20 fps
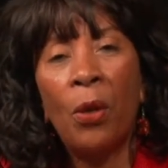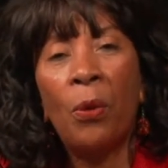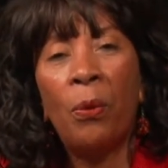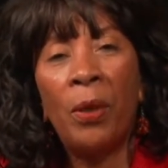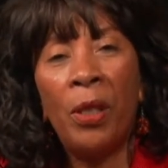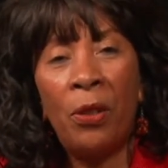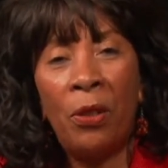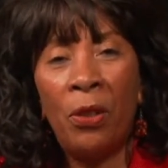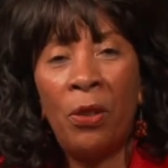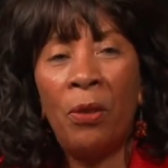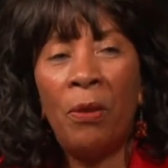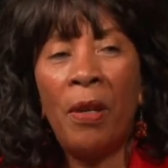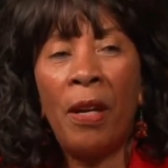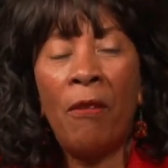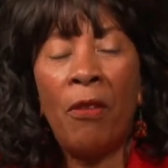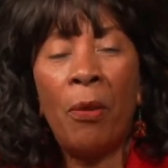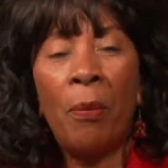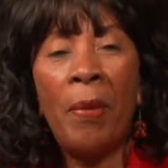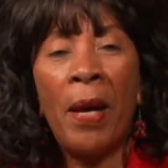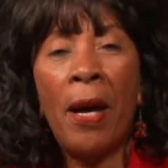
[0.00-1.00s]
we do
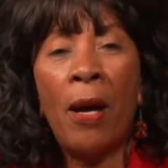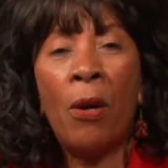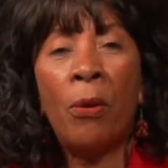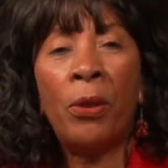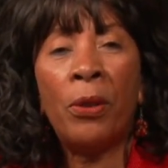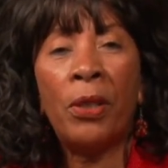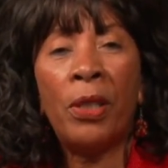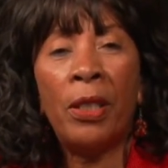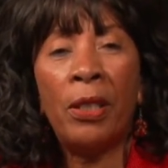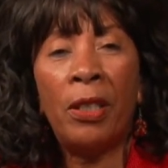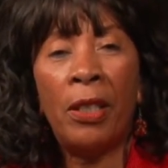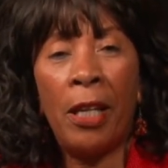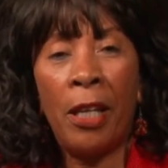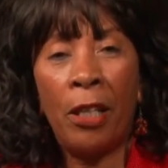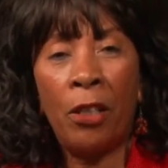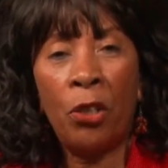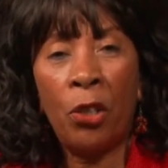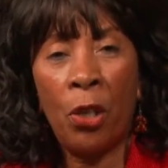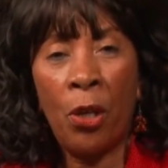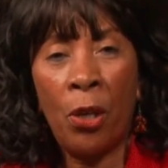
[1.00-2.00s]
have the power to
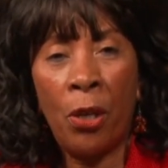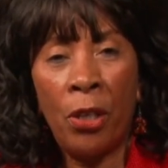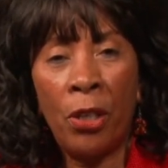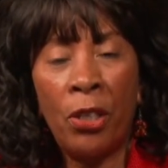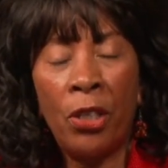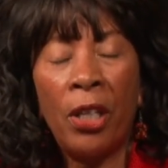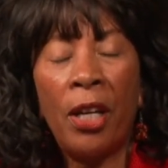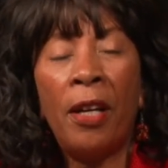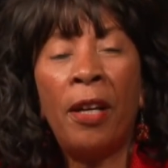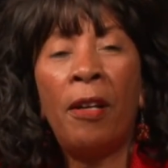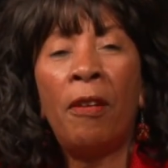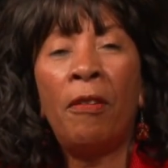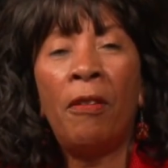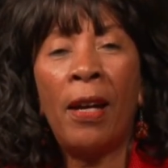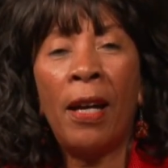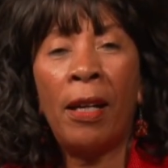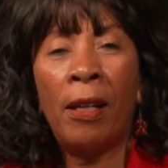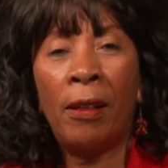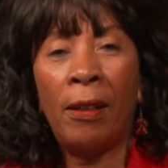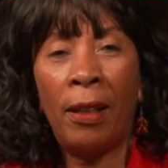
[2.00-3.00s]
take charge of
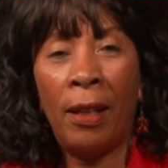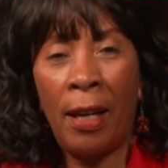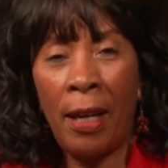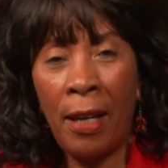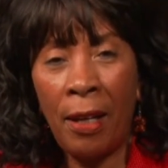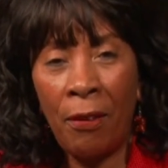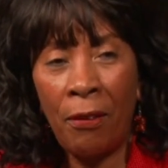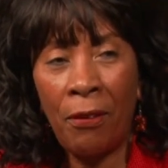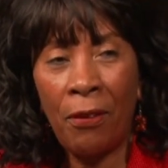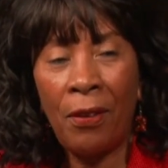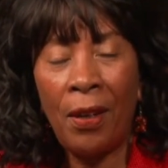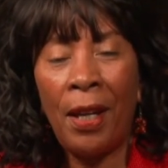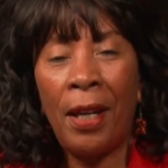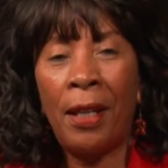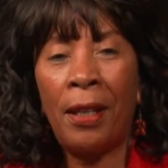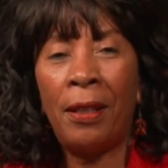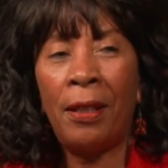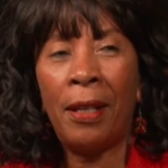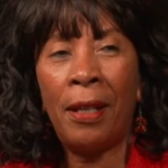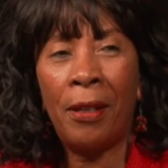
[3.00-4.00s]
our life
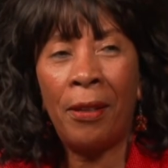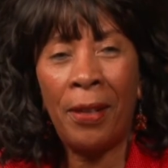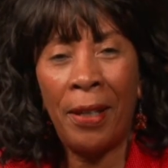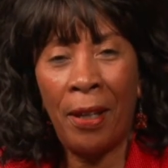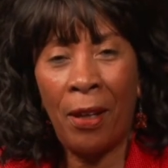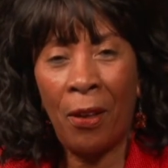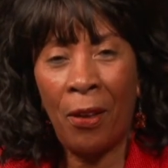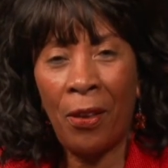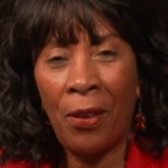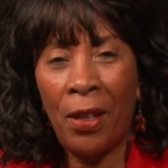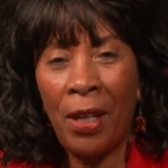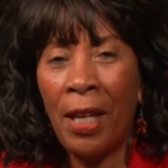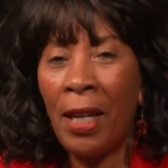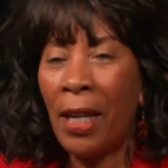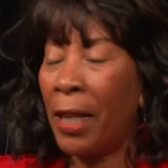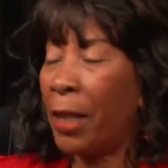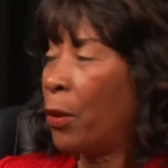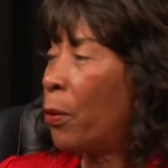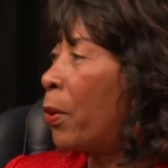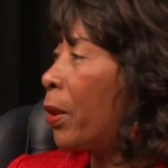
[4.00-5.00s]
and our health.
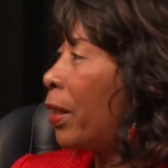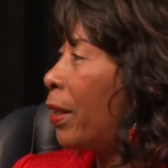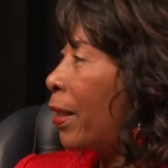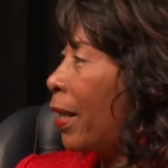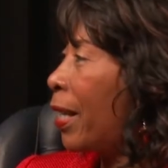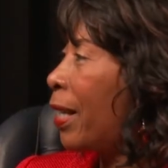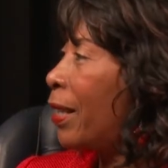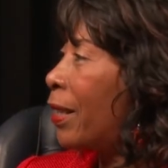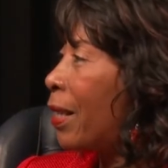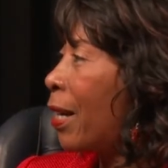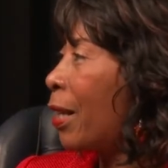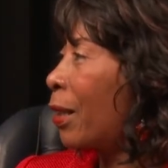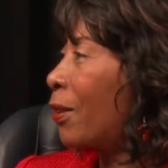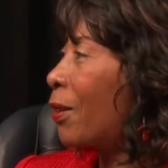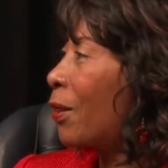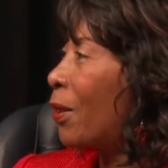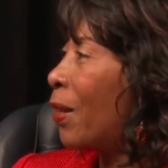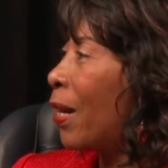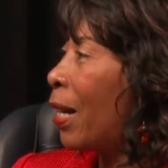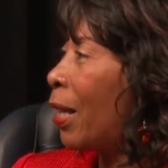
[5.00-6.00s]
And I want to thank
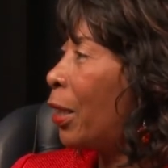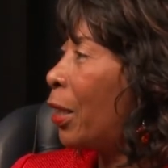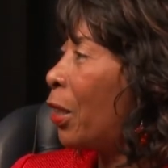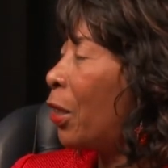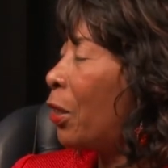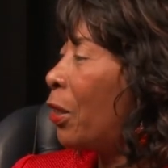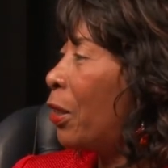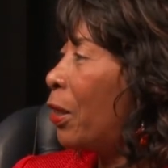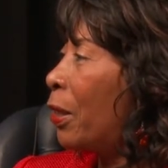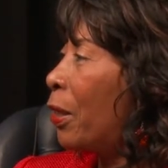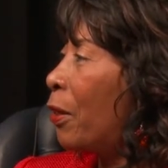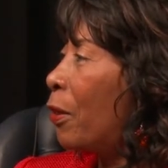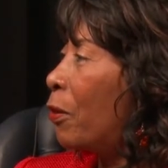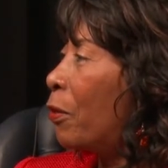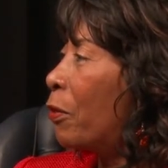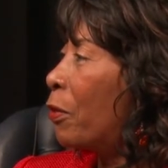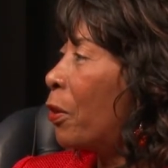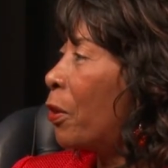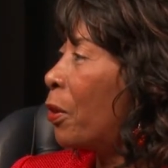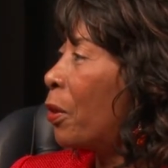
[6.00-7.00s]
Dr. Ollie Goodlow
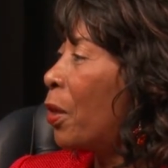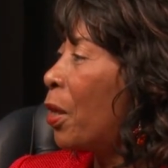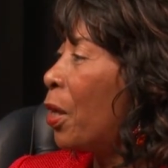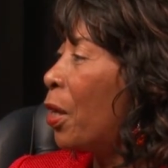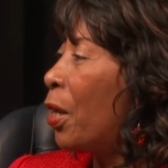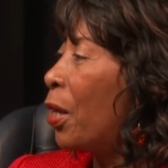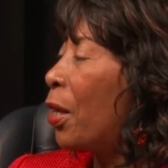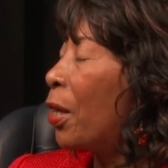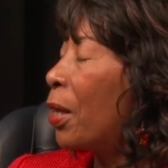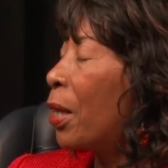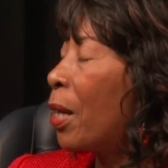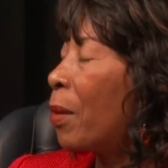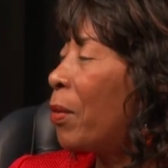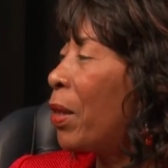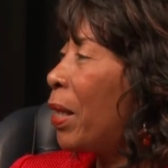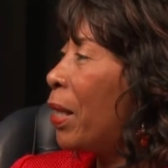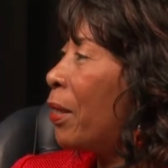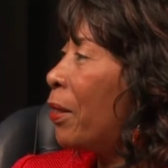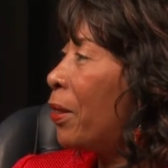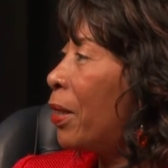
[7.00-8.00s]
for
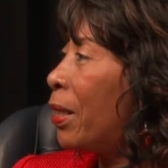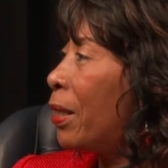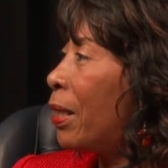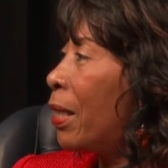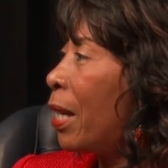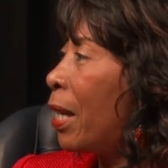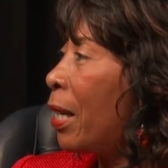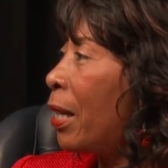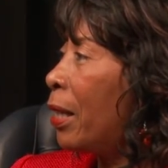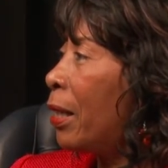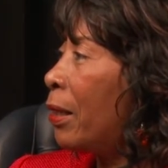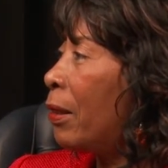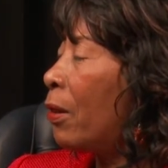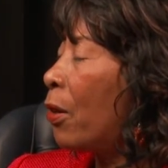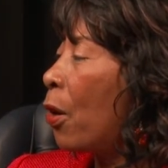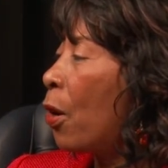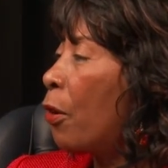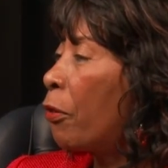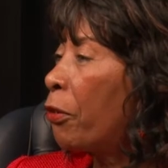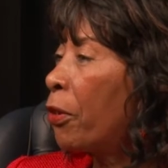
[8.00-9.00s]
coming here today and
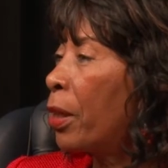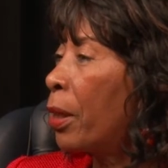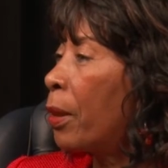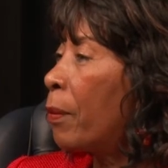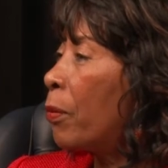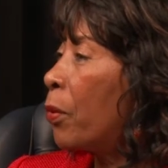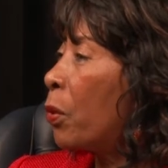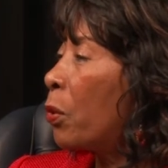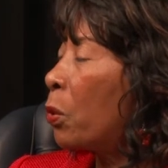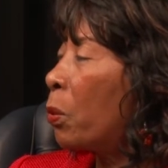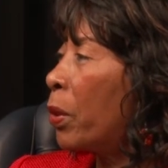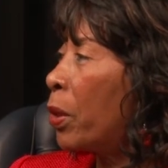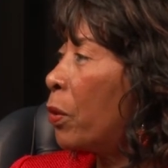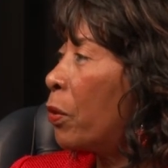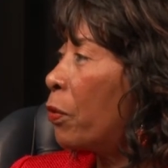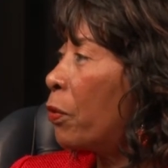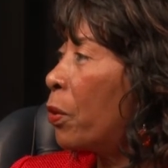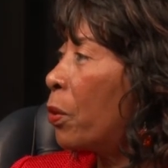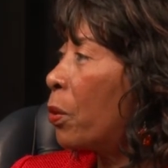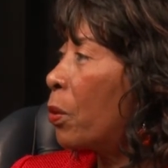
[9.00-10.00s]
offering up those
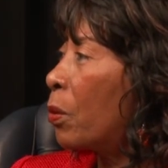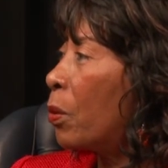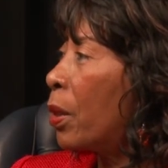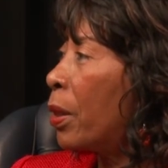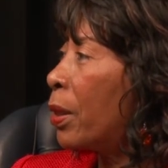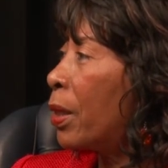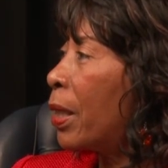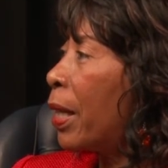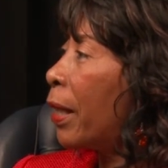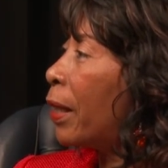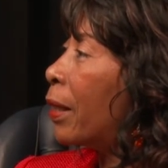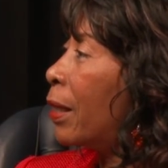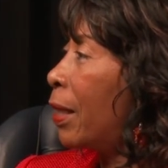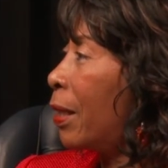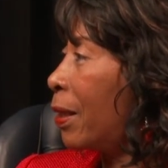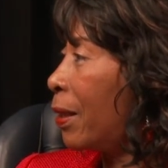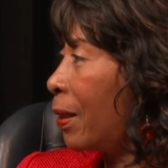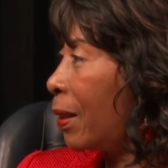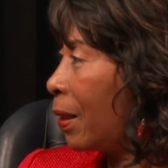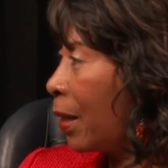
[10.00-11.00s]
wonderful
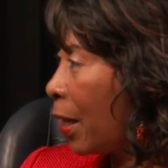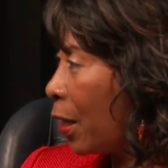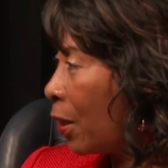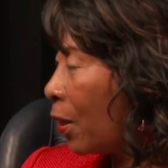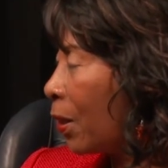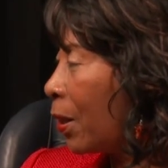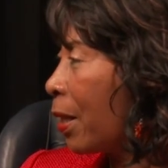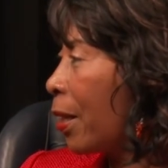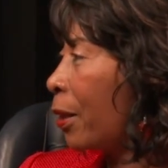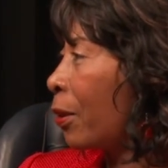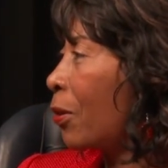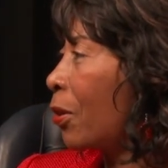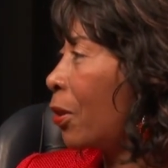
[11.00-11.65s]
techniques. Thank you, Dr.